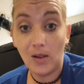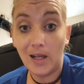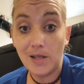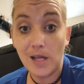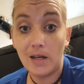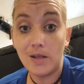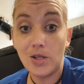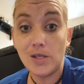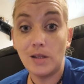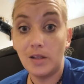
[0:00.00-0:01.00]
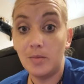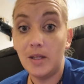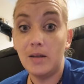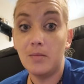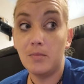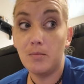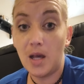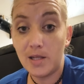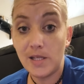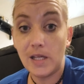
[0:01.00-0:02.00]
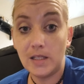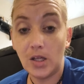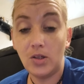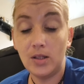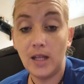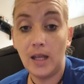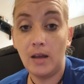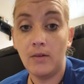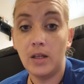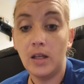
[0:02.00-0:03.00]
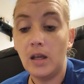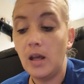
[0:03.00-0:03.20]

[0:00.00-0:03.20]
Like I said, it's just a little bit messy until you get the hang of it.